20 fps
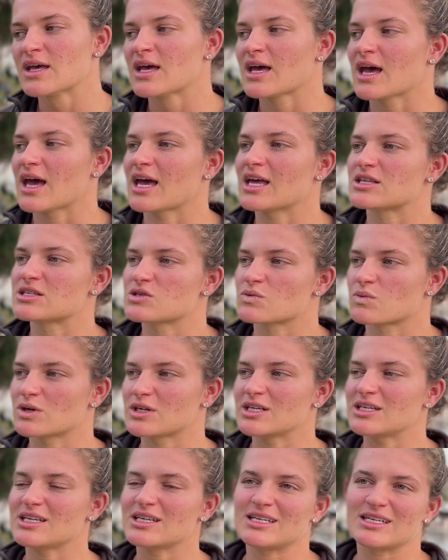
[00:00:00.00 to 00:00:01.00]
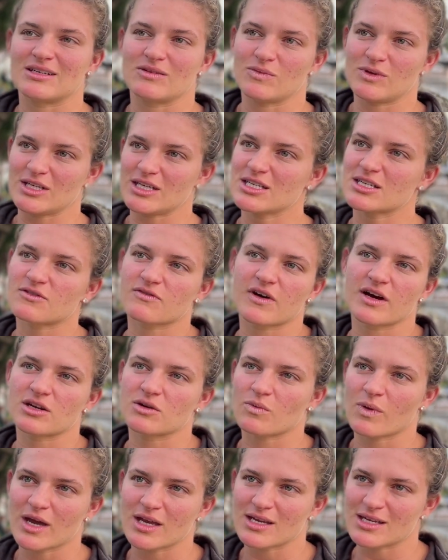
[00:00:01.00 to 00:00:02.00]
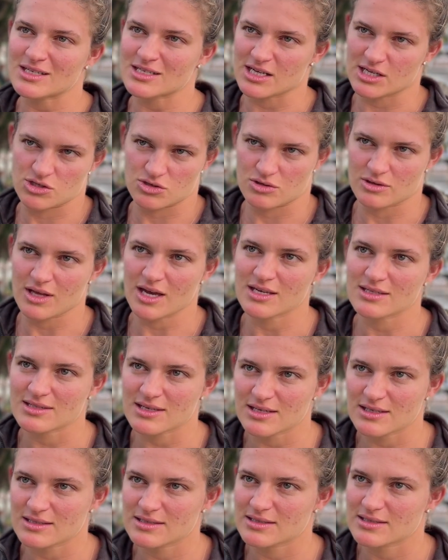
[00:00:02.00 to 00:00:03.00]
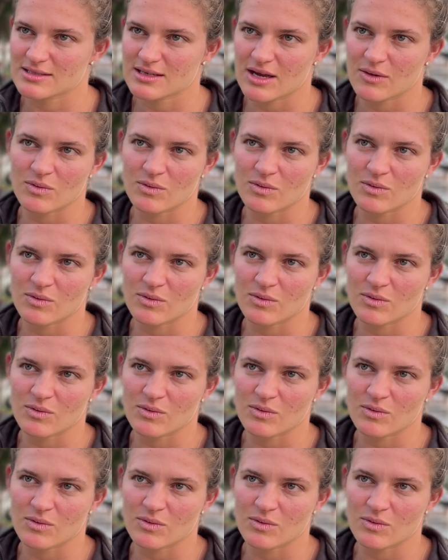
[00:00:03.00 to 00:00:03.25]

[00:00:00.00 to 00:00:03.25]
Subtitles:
and so we need to find a way to industrialize this.